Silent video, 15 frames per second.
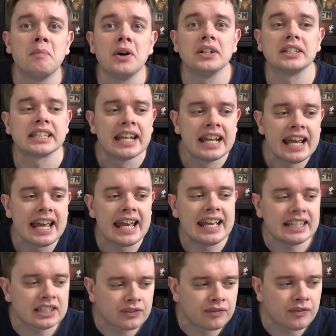but
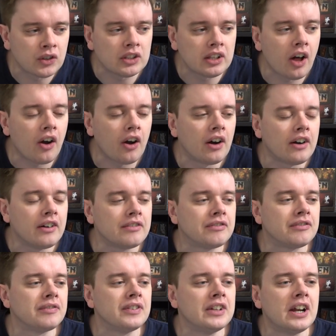it's full
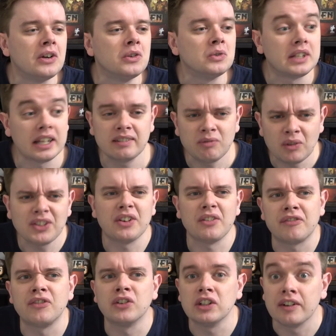of, you know, well,
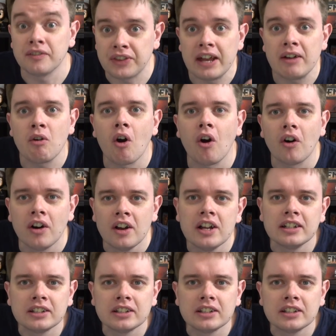not full of, there are